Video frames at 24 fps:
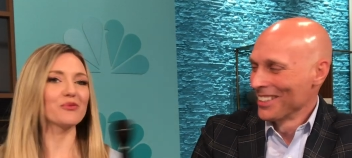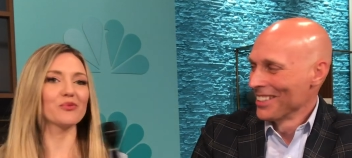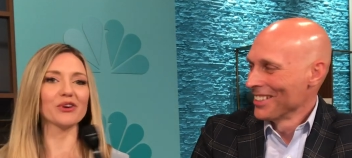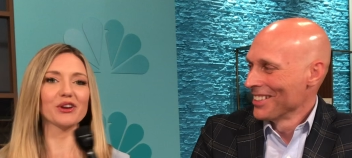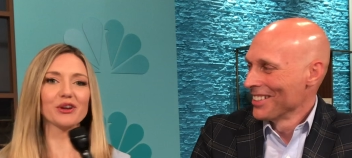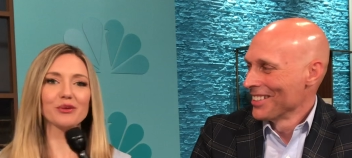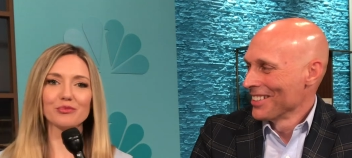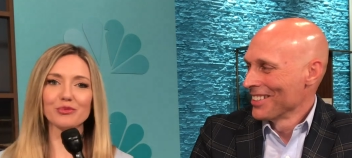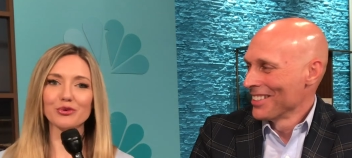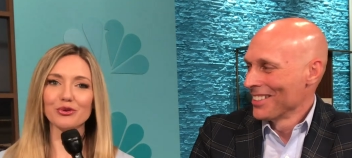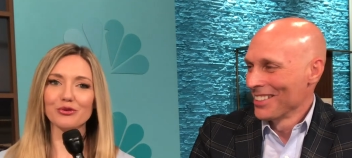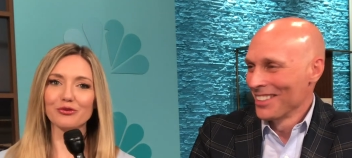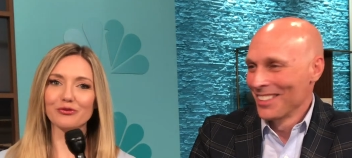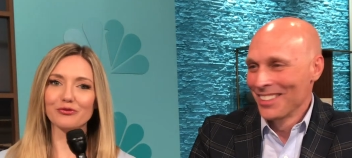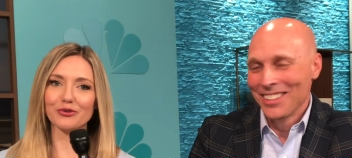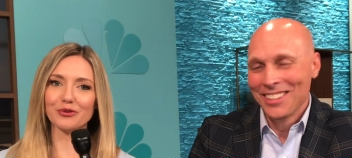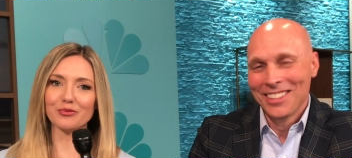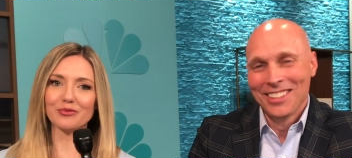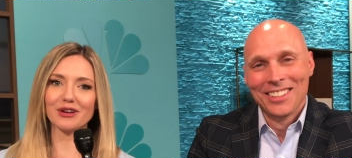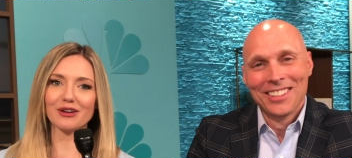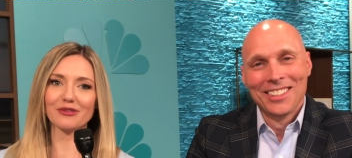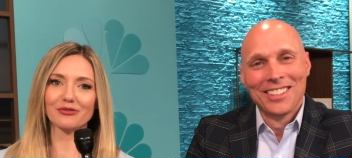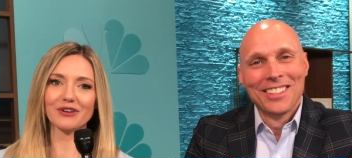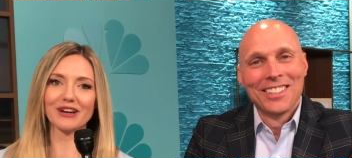Speaker 1: and what a move
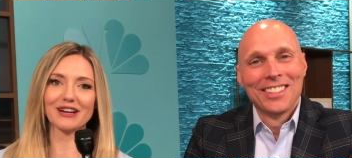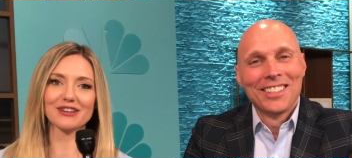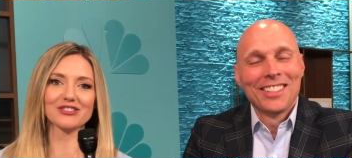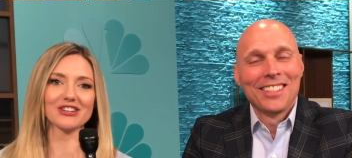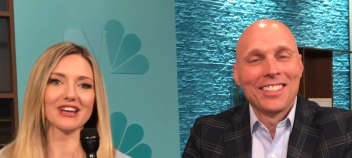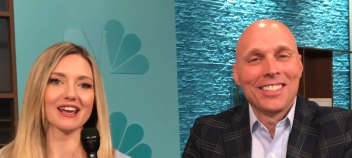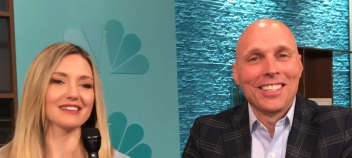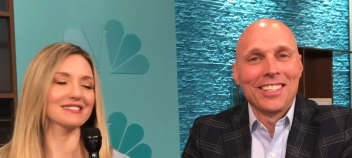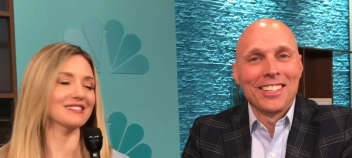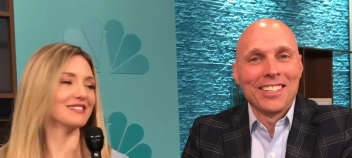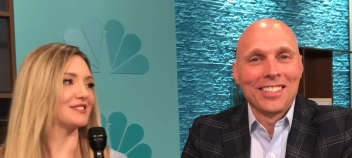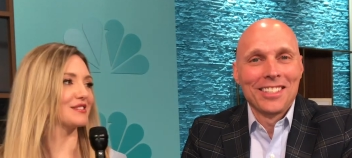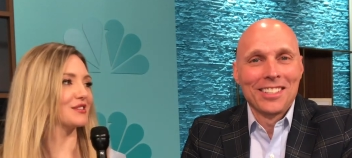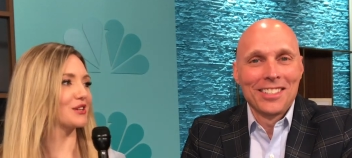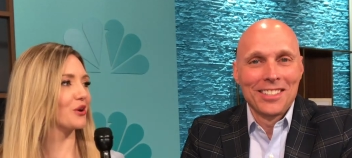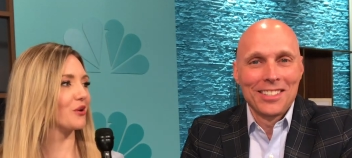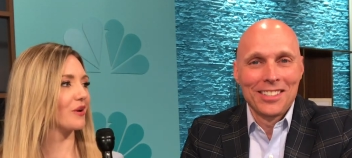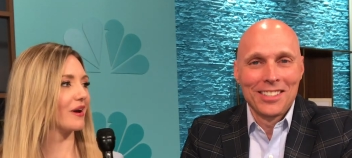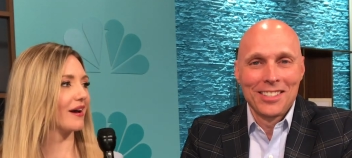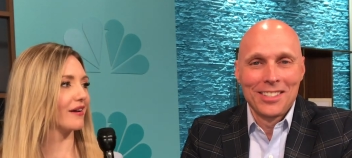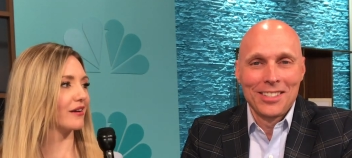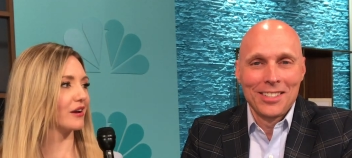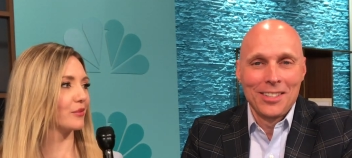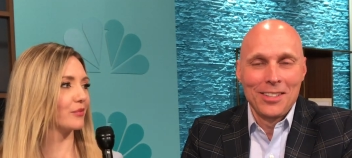for Mayor Frank Jackson to
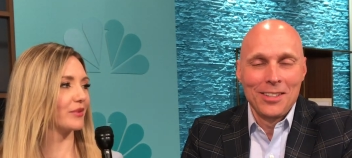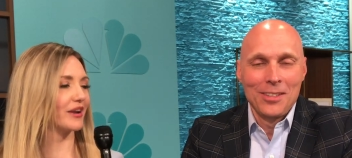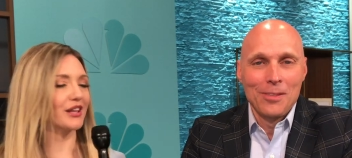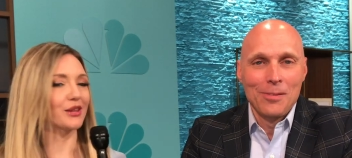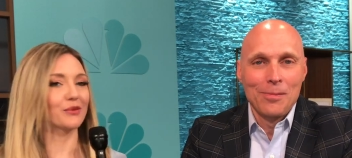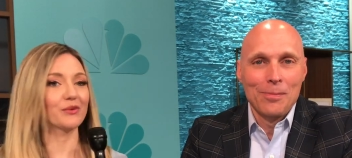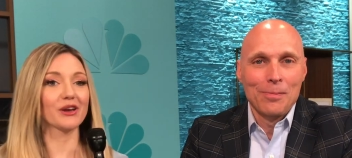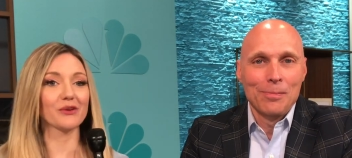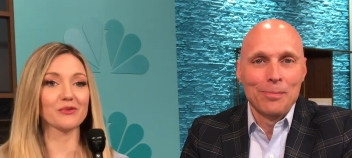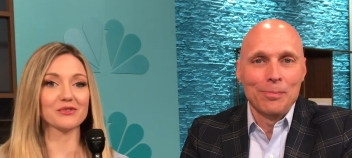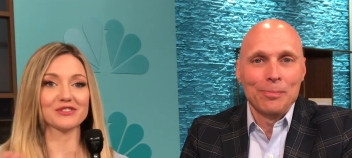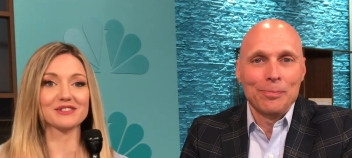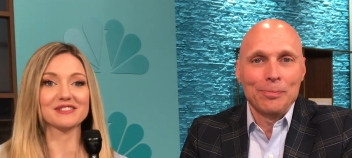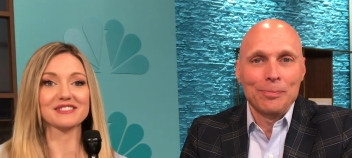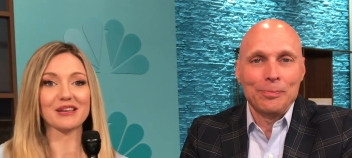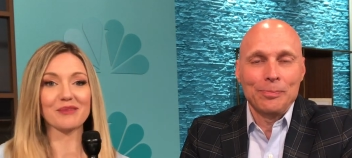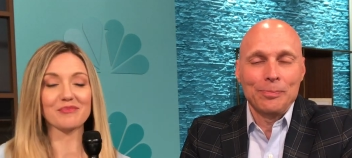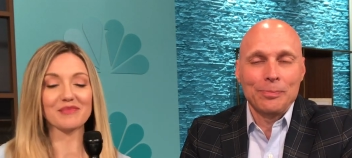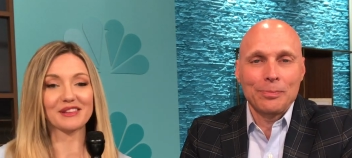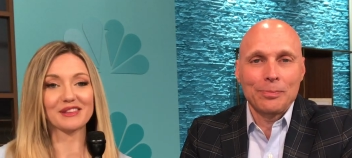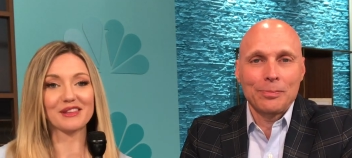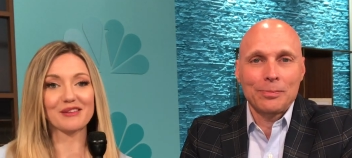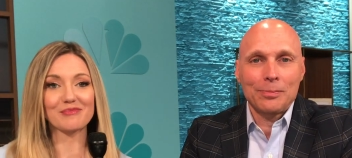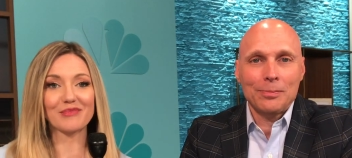go out on, by the way, which is
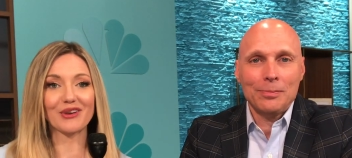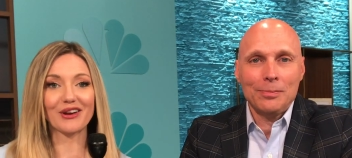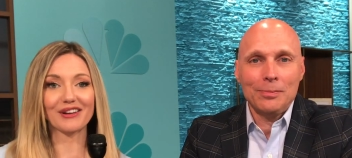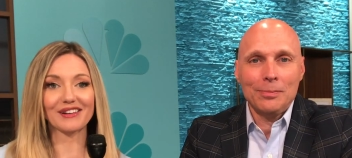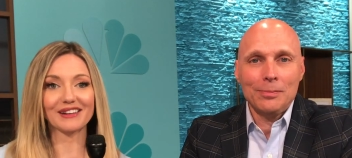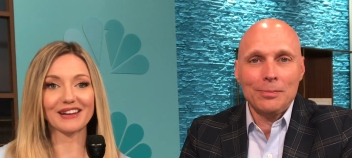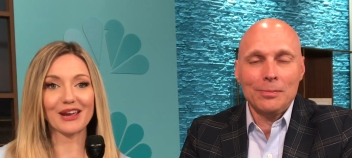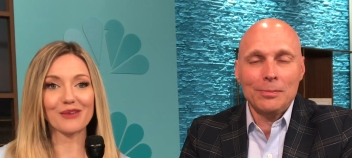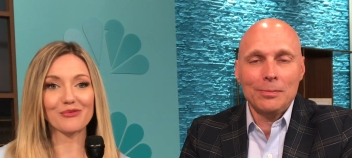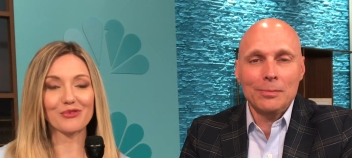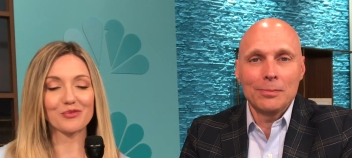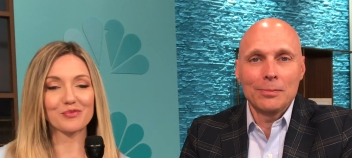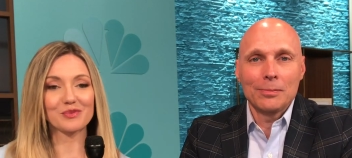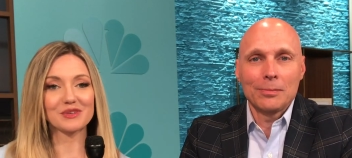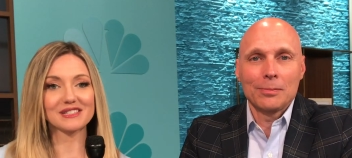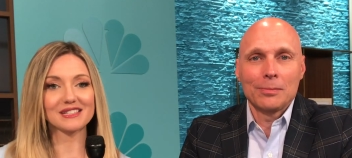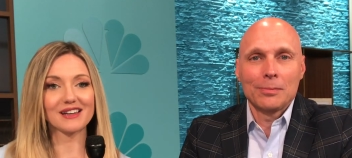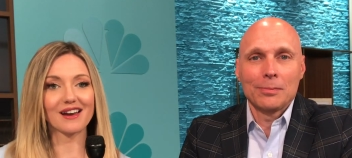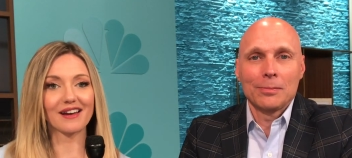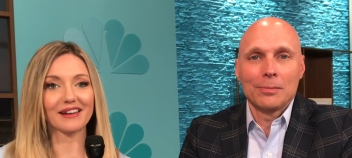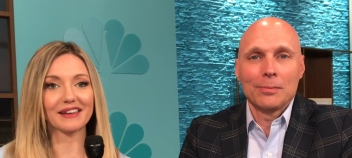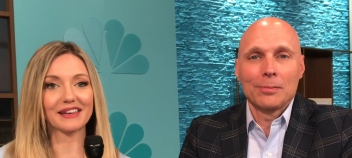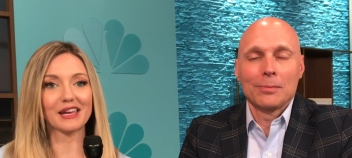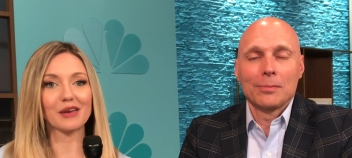something that Mark and I will be
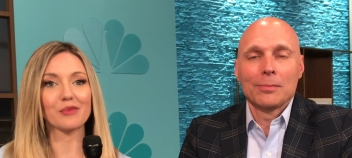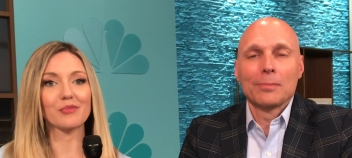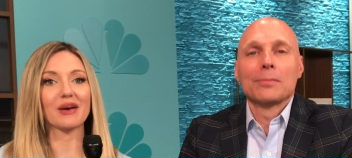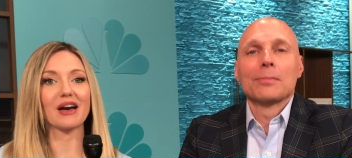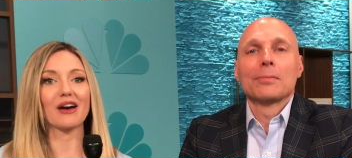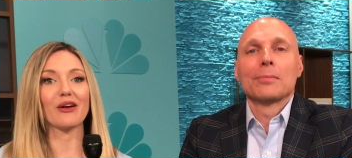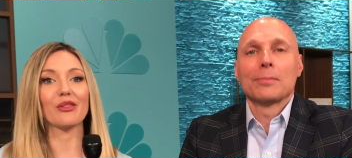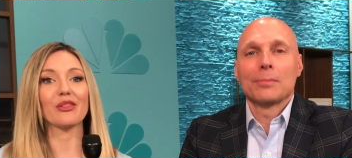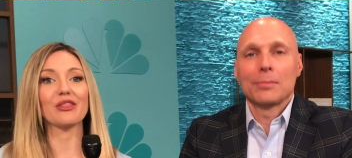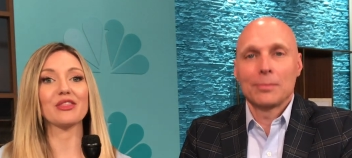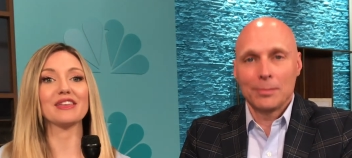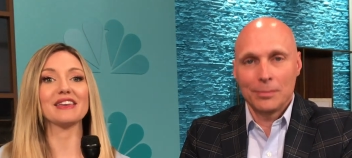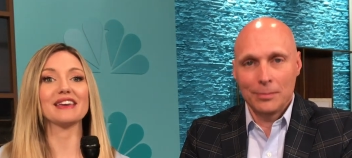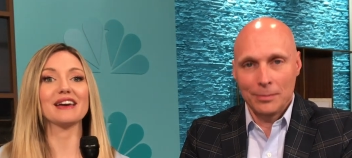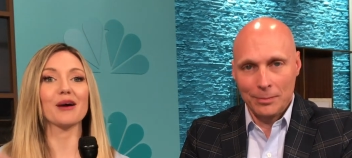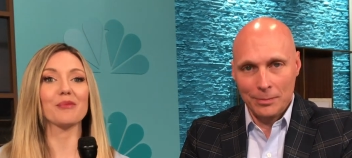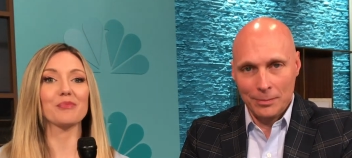talking about the